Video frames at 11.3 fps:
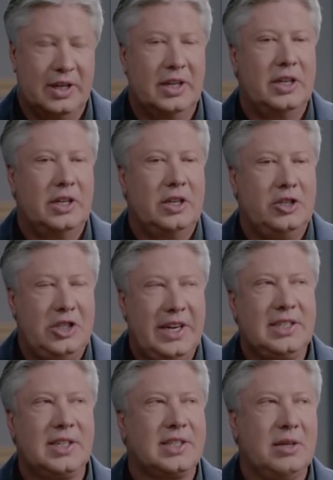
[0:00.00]
Mm.
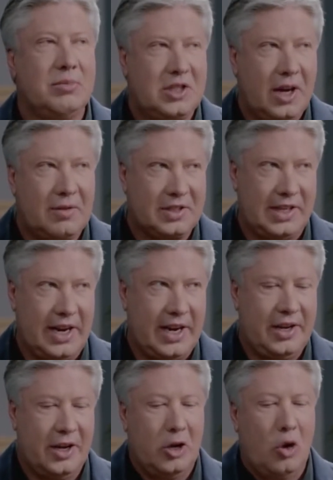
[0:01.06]
Jesus himself
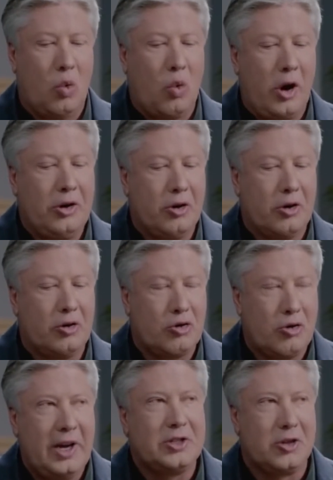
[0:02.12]
said, Where your
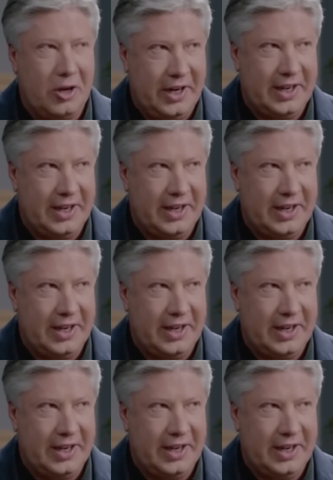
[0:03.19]
treasure